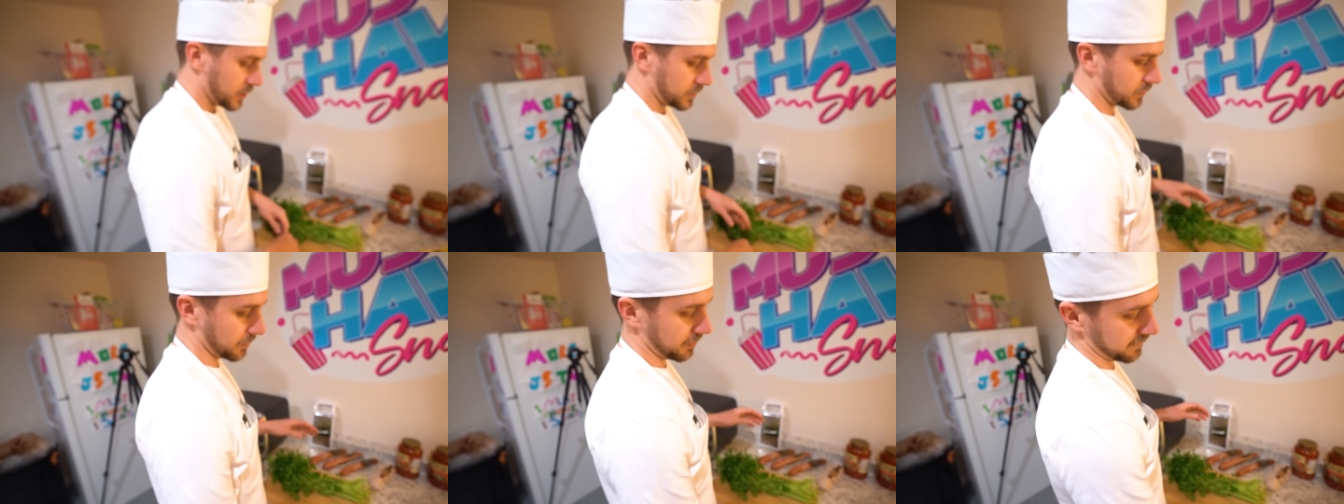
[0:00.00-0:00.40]

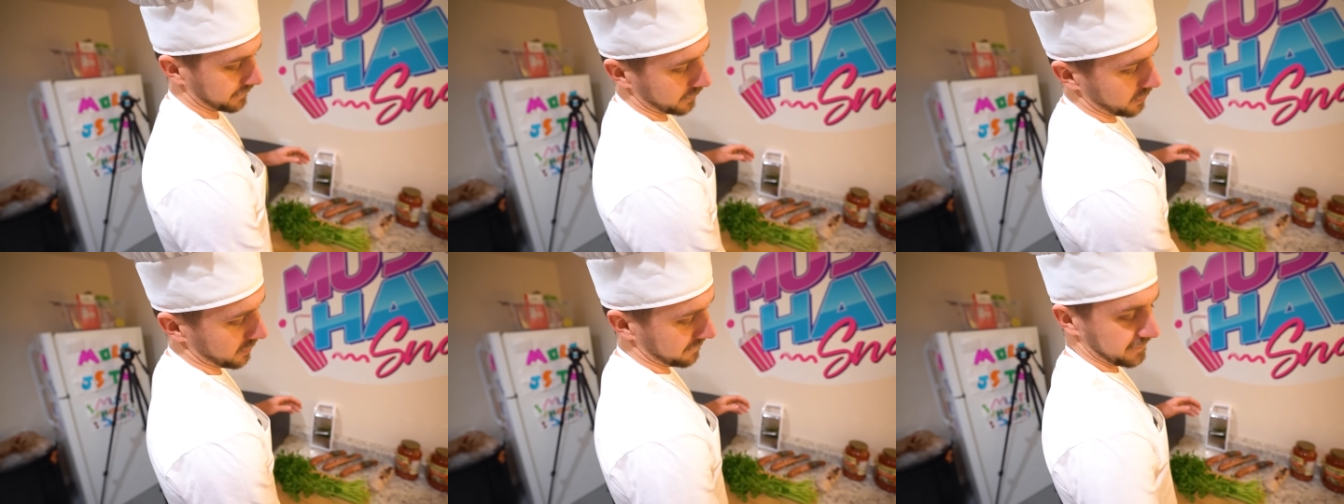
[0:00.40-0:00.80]
So
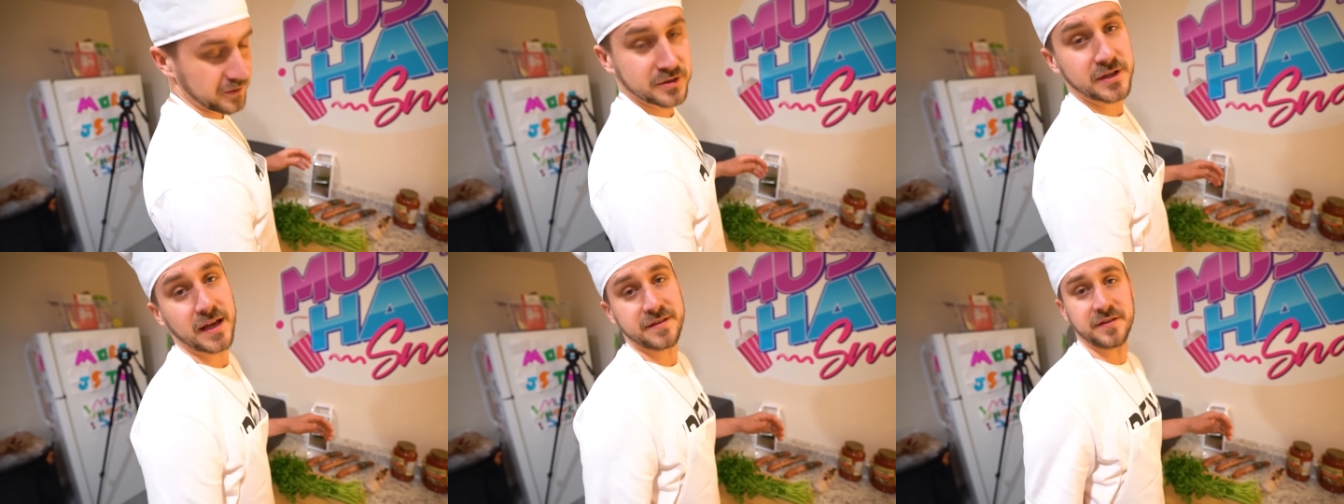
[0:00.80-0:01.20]
before our
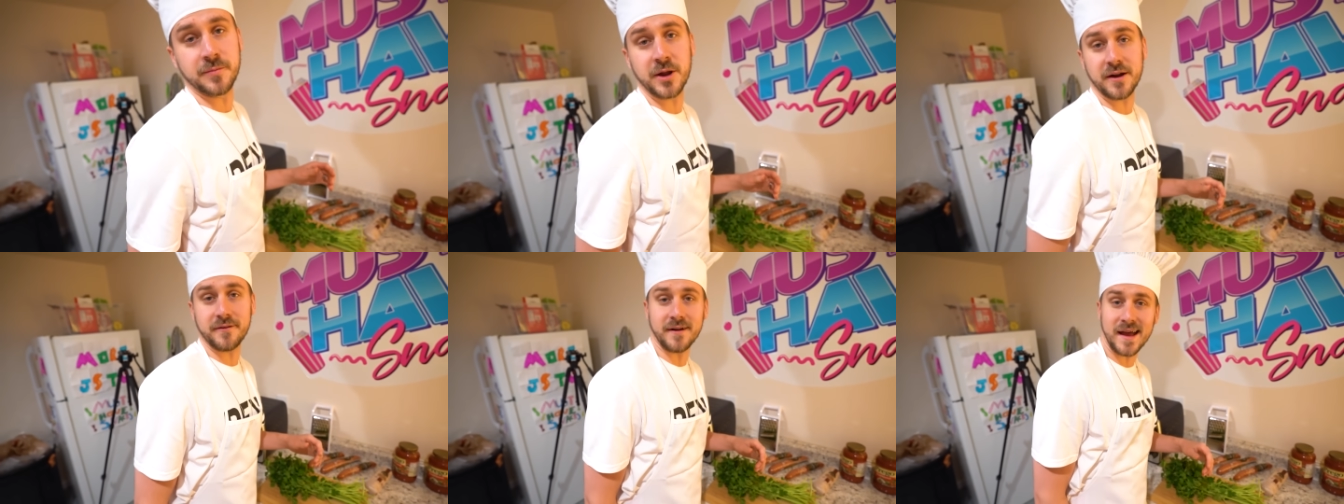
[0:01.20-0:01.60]
first
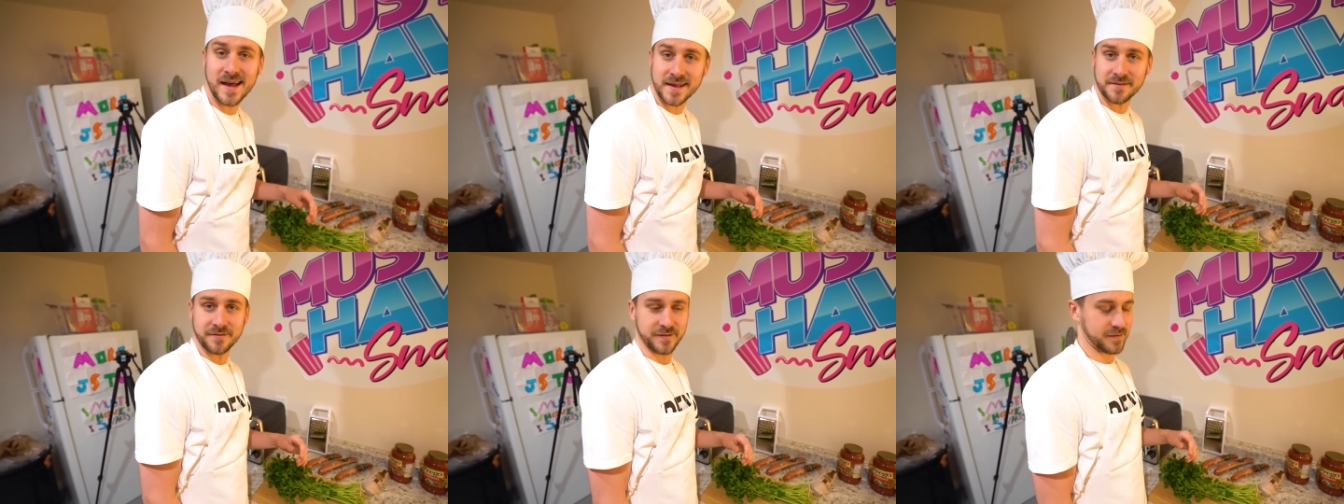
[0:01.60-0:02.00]
customer
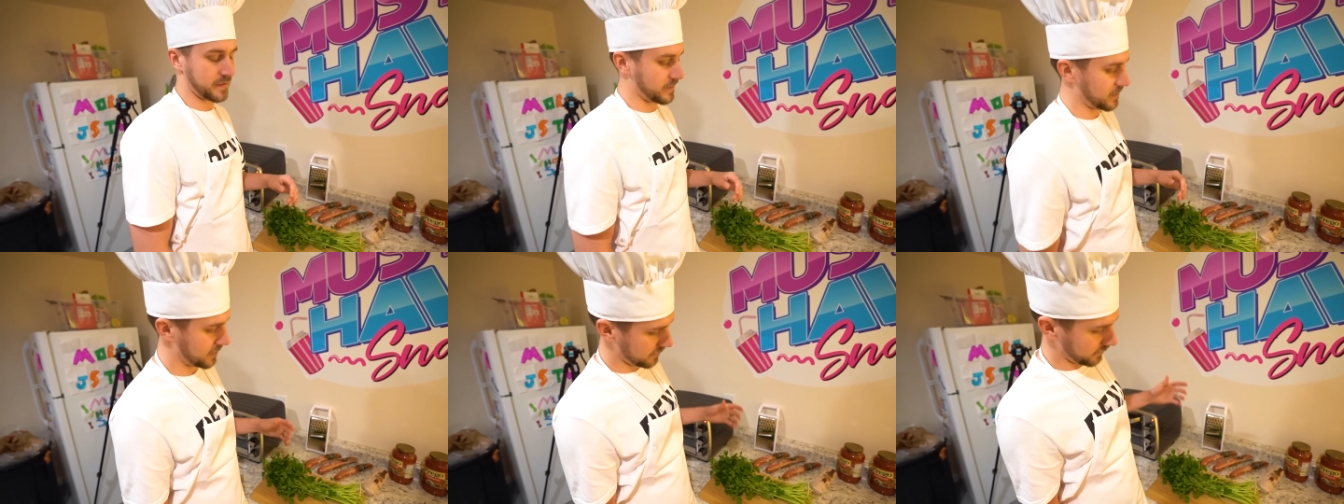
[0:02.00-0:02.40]
arrives,
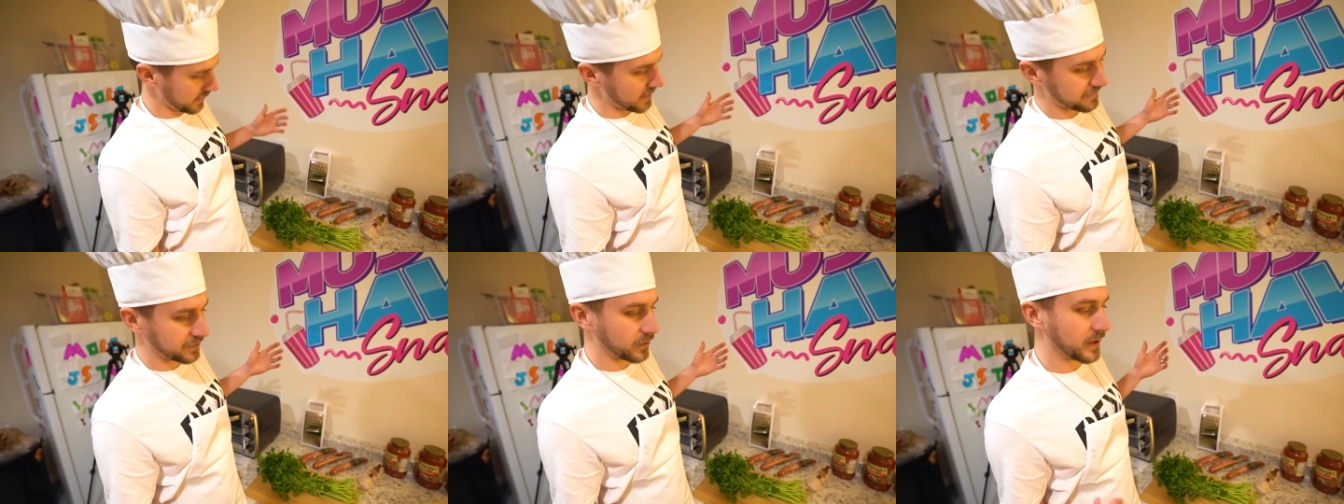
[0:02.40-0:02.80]
we
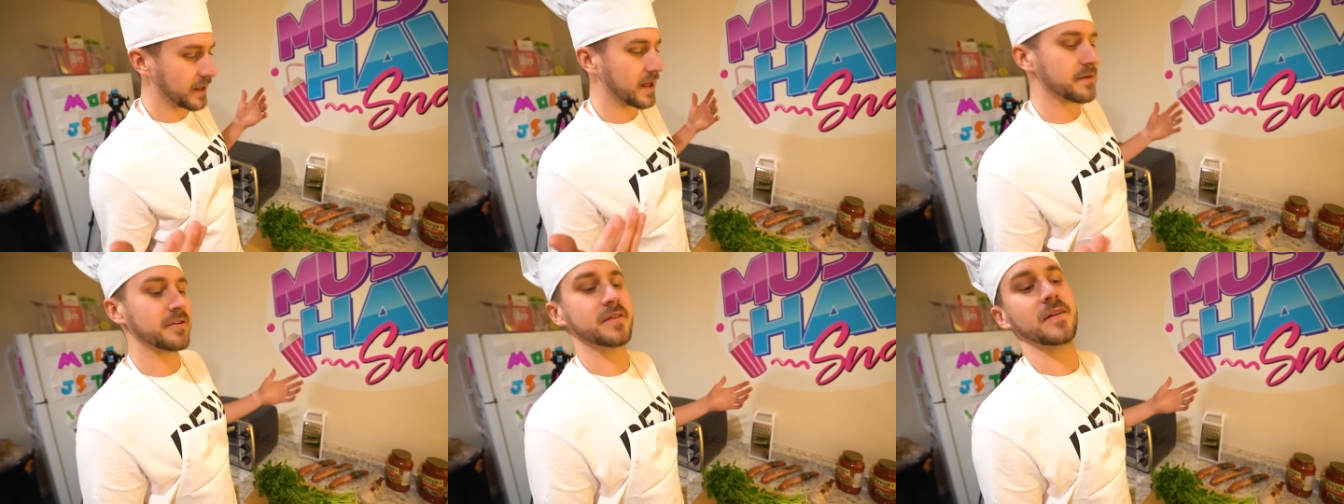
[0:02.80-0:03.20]
have to get
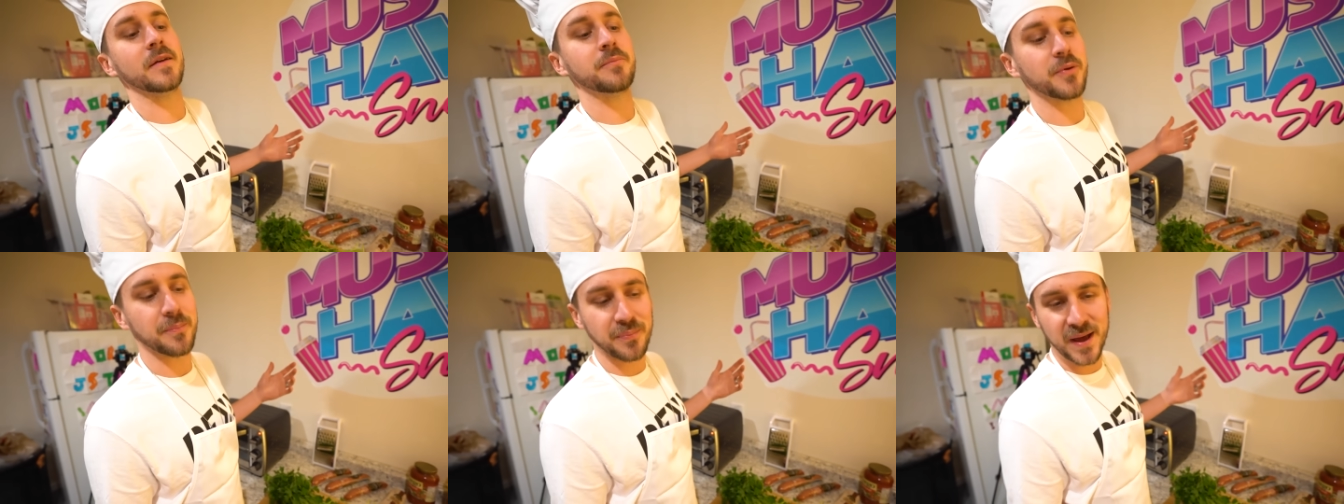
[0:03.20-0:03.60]

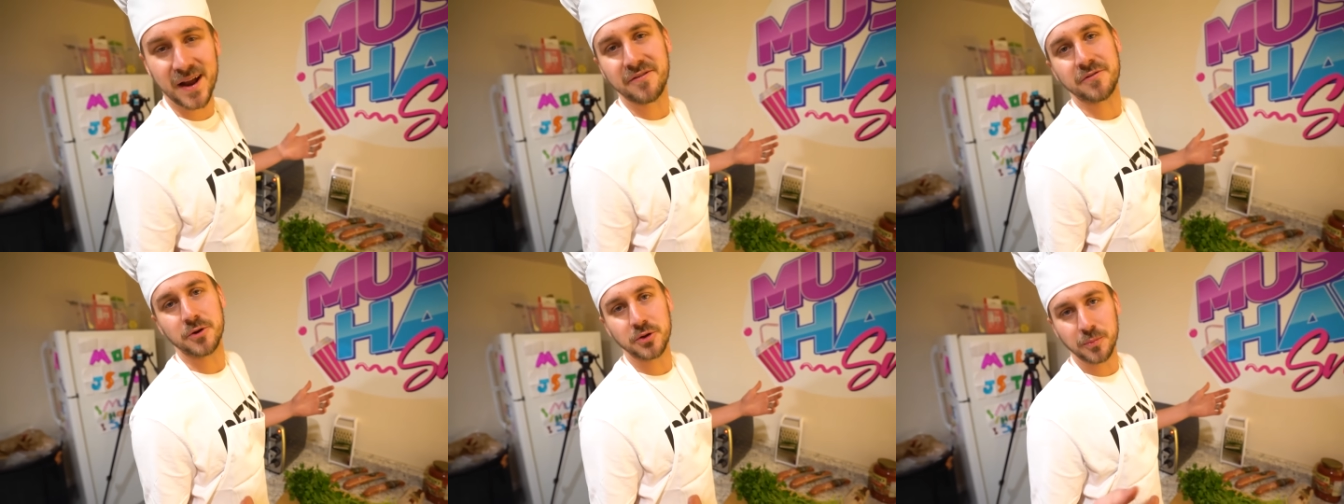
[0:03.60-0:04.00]
everything
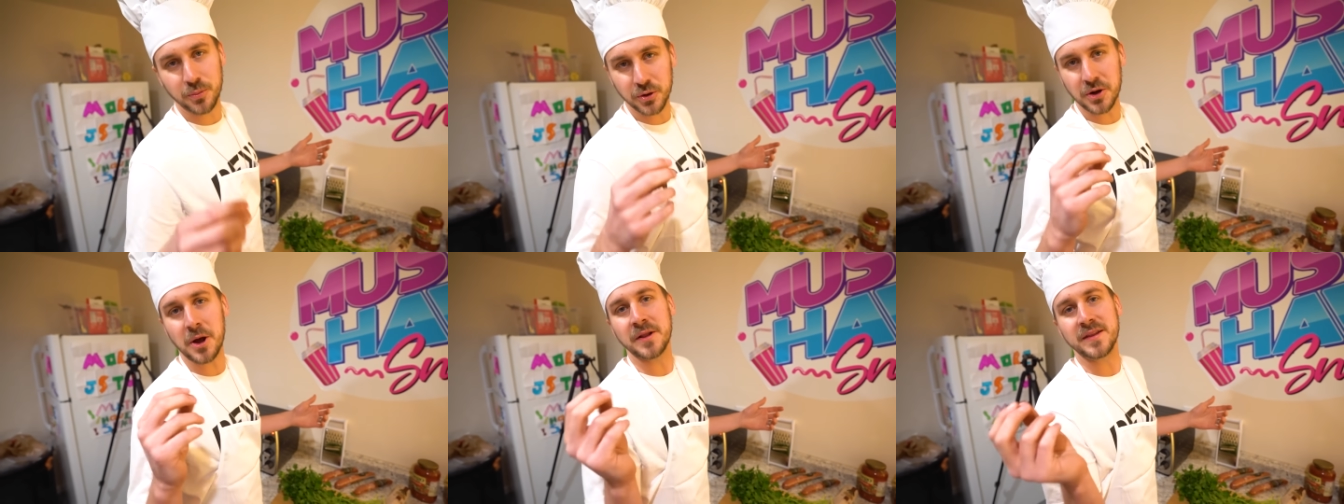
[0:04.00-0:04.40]
prepared for to
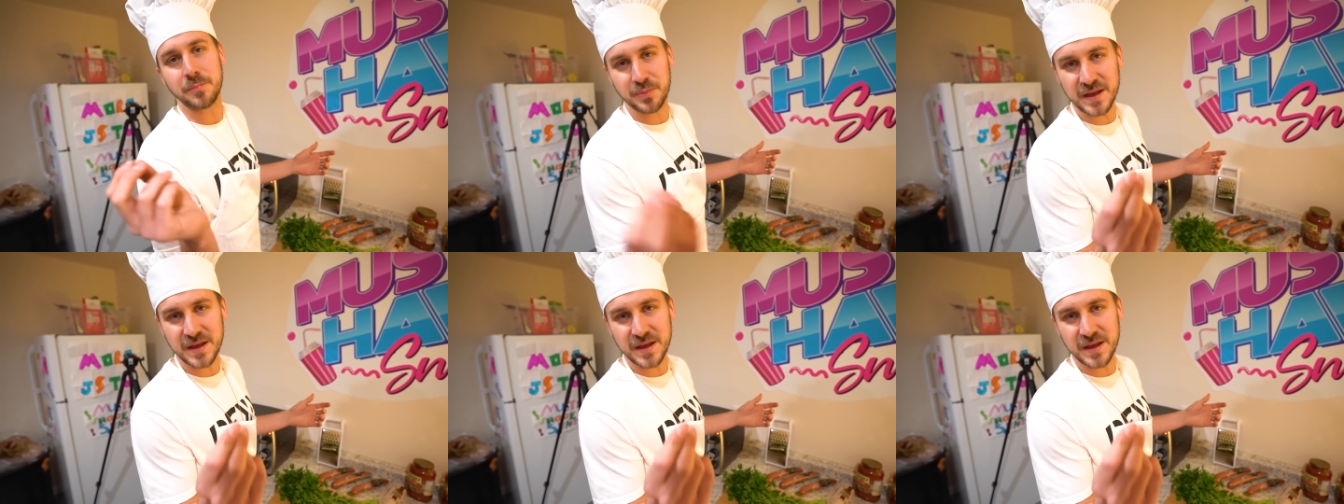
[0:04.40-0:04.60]
put on the